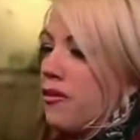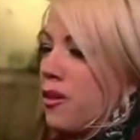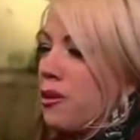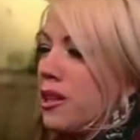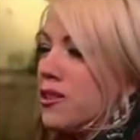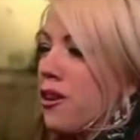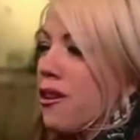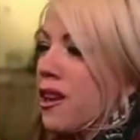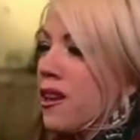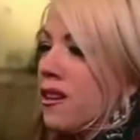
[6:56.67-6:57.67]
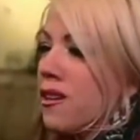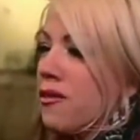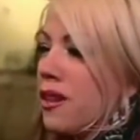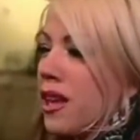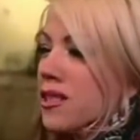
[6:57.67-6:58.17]
Um, you feel really
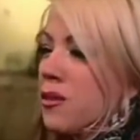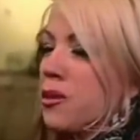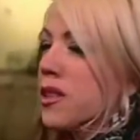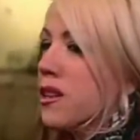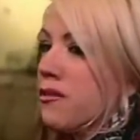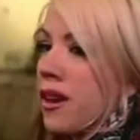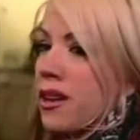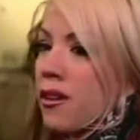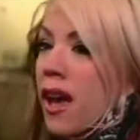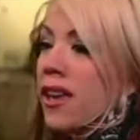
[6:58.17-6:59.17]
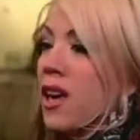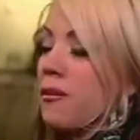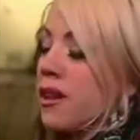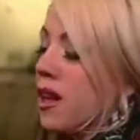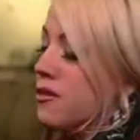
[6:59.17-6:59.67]
dirty. You feel like someone's going to find out.
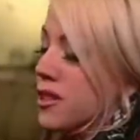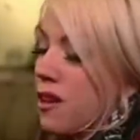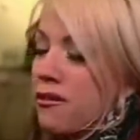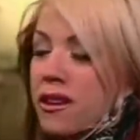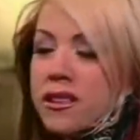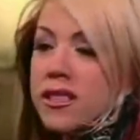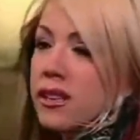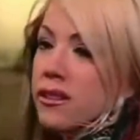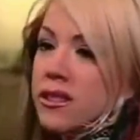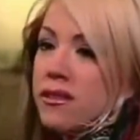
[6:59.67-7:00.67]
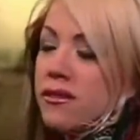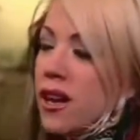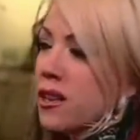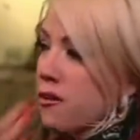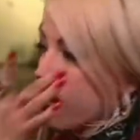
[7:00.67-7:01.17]
I kept my lifestyle very
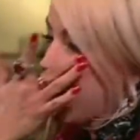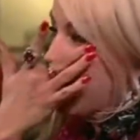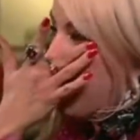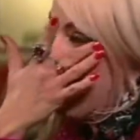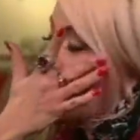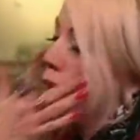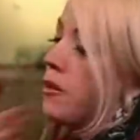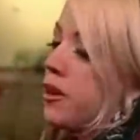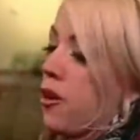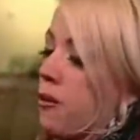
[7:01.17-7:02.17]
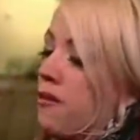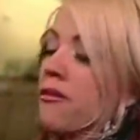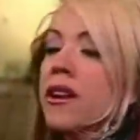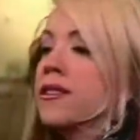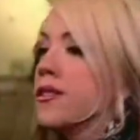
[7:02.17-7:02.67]
secretive. I never let my family
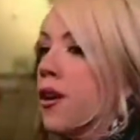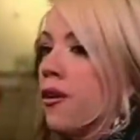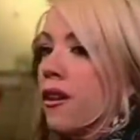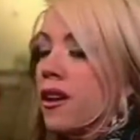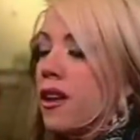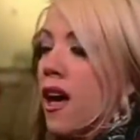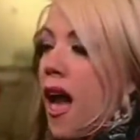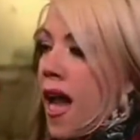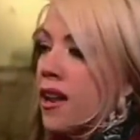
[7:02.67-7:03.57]
know, my friends know,